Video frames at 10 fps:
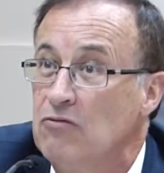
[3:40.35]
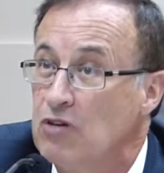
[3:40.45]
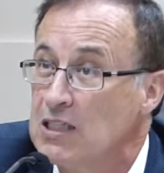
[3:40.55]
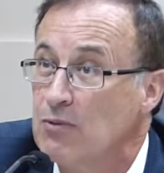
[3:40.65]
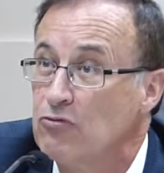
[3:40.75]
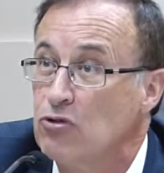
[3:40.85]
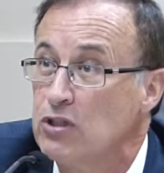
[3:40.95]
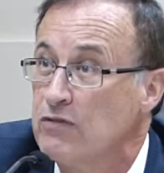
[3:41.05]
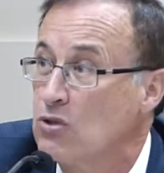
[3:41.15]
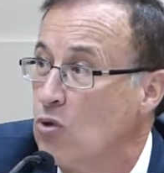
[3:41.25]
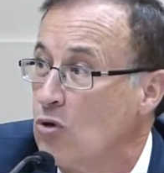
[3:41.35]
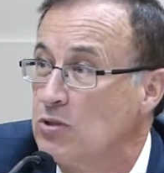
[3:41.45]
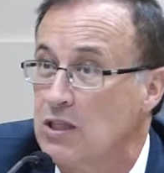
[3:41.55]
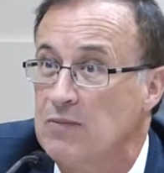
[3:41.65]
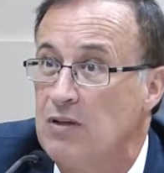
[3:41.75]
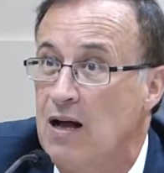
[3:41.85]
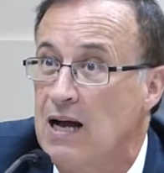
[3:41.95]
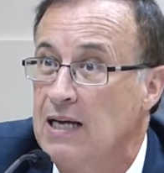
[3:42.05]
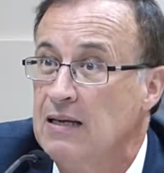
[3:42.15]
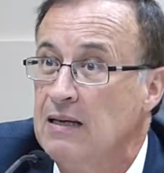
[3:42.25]
Reasonable rules of decorum still
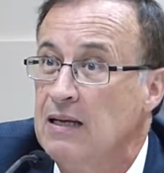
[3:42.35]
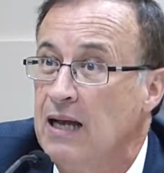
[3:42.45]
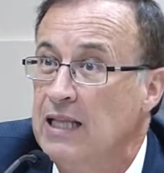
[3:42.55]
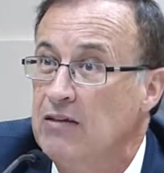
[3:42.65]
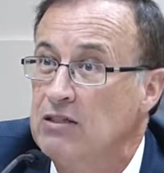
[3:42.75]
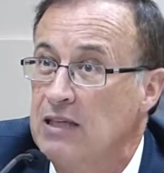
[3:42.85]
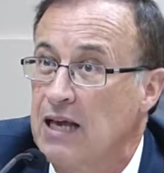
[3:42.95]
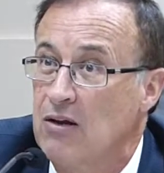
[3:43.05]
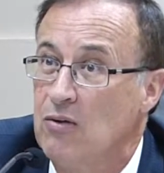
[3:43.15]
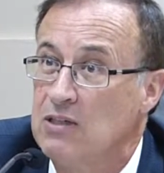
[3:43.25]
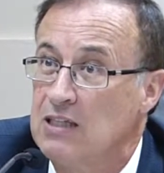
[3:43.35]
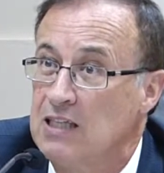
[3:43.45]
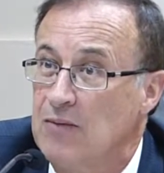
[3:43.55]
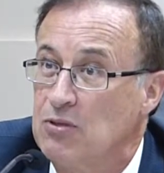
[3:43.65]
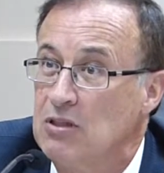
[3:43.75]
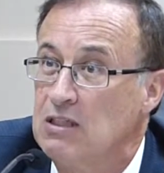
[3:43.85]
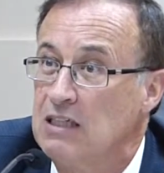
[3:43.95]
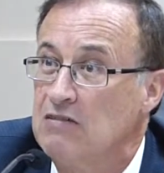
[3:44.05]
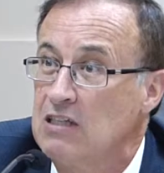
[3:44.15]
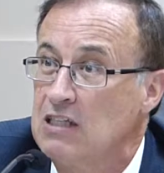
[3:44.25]
apply. And there's, again, always exceptions.
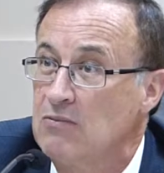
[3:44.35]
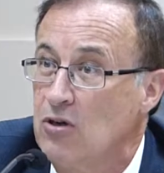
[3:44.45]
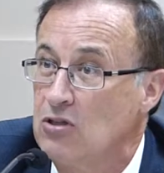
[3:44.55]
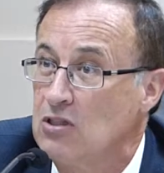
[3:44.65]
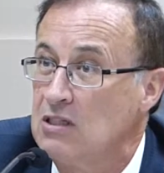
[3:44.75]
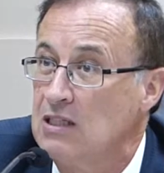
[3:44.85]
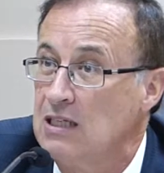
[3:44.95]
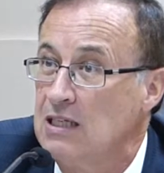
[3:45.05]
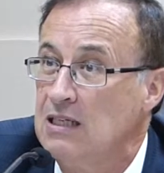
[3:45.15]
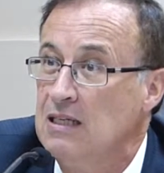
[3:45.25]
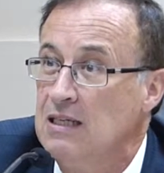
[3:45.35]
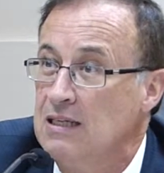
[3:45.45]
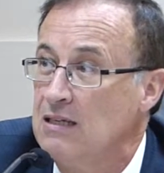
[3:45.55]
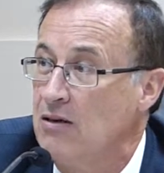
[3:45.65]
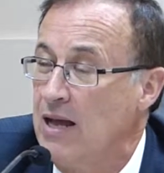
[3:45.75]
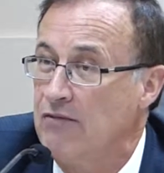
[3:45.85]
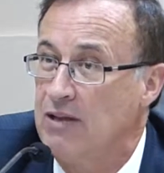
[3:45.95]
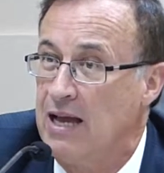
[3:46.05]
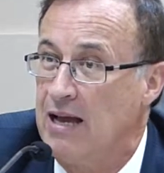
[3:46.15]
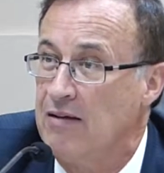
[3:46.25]
There's emergency. You don't have to
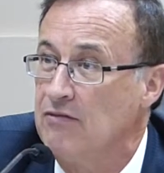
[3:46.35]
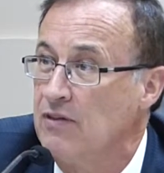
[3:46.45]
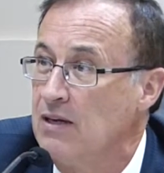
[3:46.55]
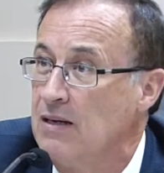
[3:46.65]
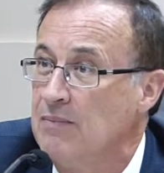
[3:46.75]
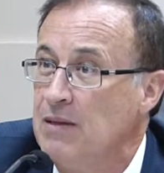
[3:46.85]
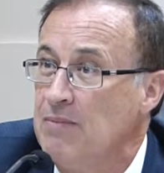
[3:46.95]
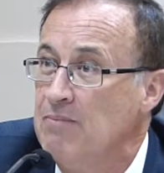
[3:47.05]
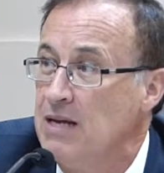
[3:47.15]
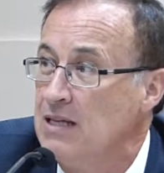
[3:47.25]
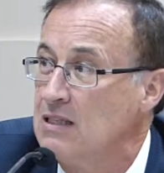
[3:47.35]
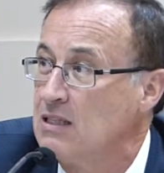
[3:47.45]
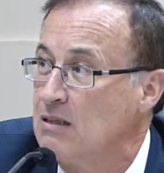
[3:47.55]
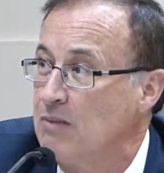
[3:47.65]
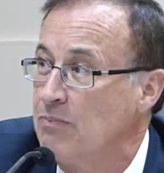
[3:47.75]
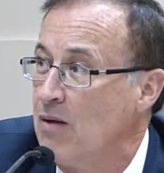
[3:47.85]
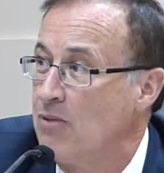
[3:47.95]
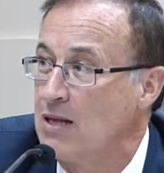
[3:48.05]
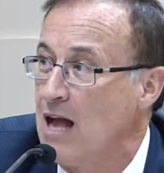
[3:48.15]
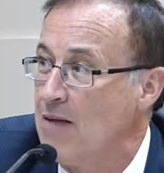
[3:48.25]
have minutes or
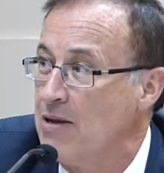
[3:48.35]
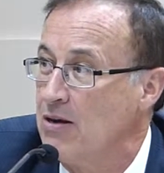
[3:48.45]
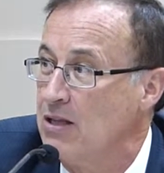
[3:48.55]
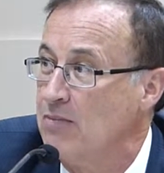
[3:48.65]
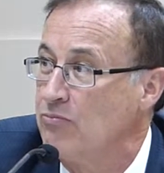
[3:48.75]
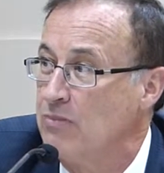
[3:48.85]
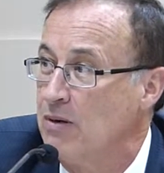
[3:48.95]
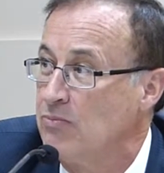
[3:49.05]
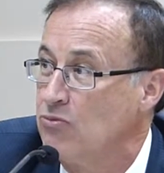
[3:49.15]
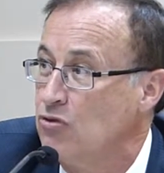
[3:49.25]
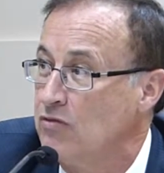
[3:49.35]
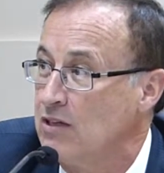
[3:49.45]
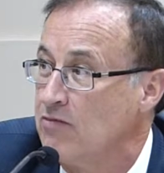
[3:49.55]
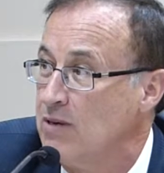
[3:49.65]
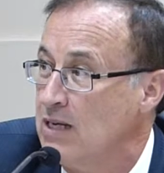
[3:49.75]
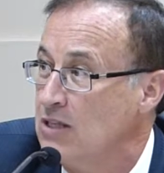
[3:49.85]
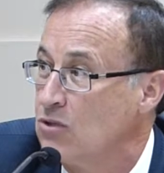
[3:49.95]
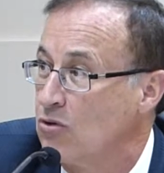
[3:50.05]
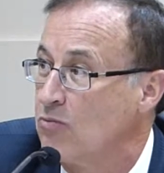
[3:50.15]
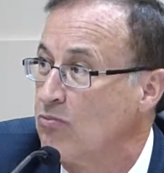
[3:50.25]
public comment on the approving of minutes
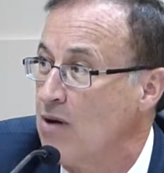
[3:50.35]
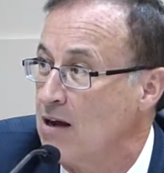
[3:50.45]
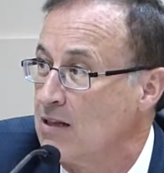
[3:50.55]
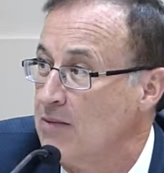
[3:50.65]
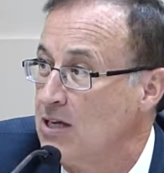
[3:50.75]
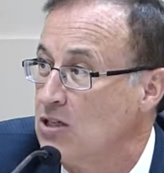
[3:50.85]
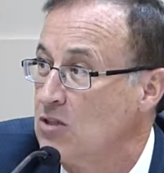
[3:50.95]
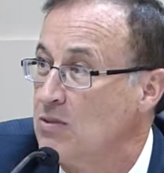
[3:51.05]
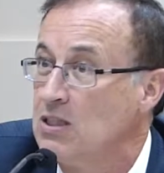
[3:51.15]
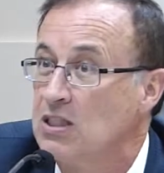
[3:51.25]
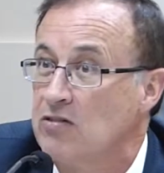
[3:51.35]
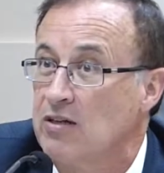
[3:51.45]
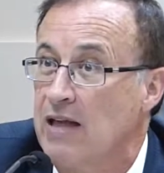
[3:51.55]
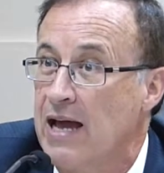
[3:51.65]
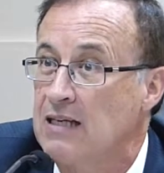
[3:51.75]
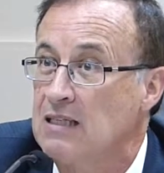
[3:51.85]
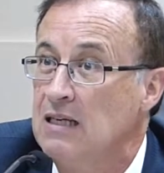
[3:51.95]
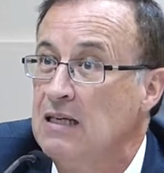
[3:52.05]
or proclamations, ministerial acts.